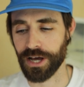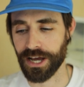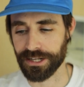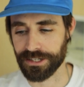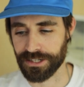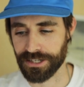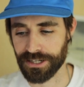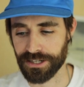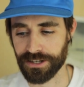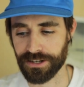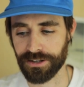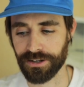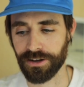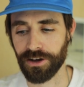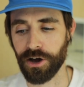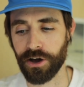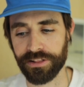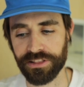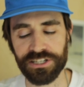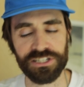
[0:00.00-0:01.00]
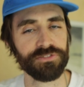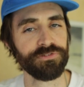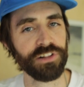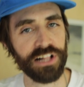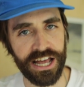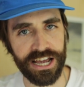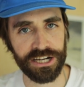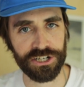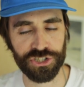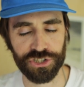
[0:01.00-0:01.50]
I did on this
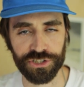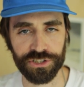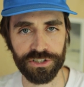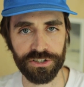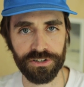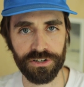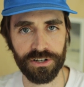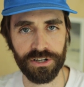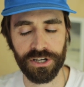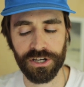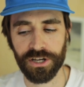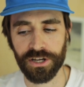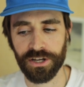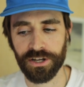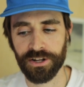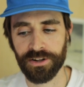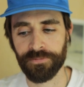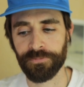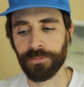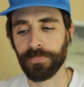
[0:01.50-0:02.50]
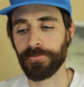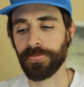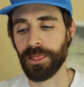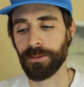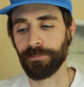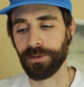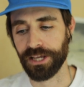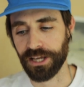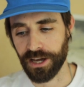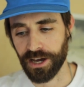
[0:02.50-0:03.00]
flag shirt,
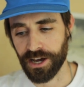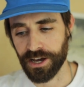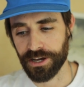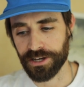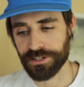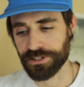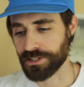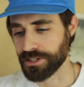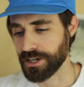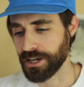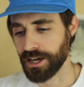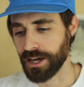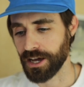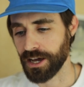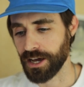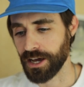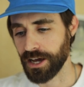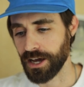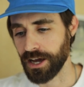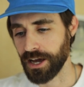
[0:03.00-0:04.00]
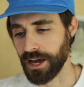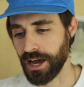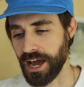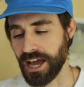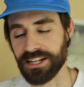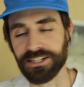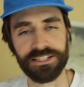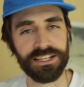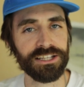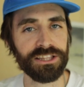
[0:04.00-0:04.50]
because
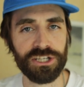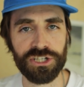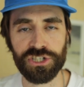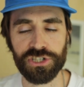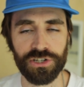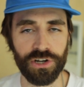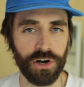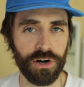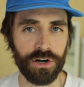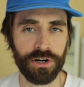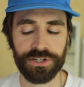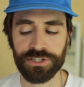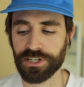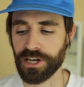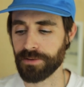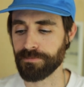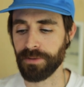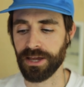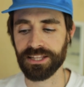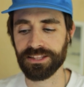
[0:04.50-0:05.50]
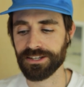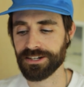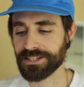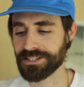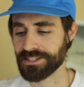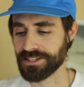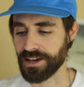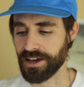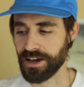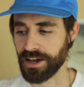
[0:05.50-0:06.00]
I did the stars, I made the
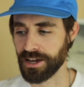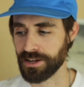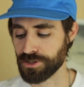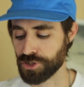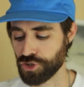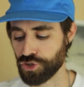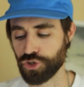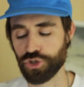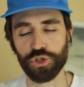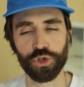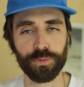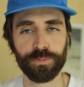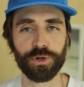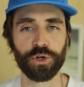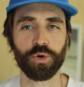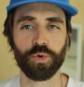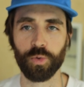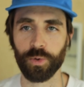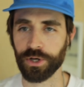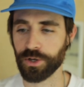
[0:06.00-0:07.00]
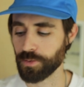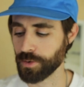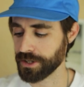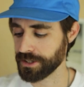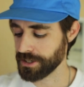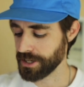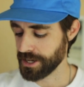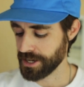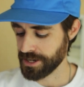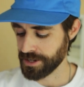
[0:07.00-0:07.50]
design super quick one
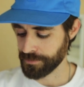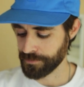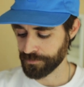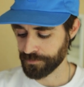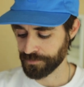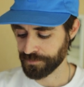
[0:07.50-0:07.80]
day.